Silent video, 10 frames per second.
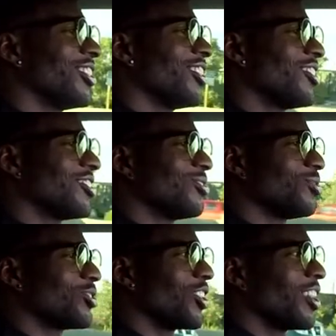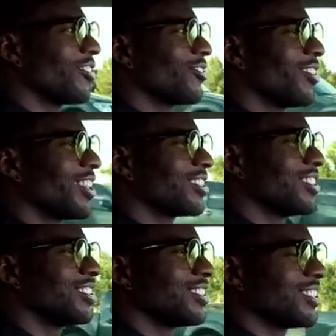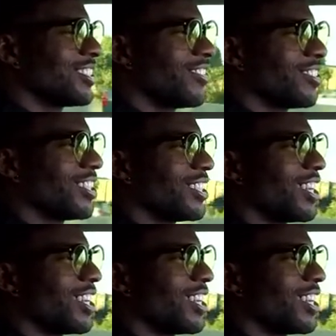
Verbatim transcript: yards too to start out the regular season. That's everything that I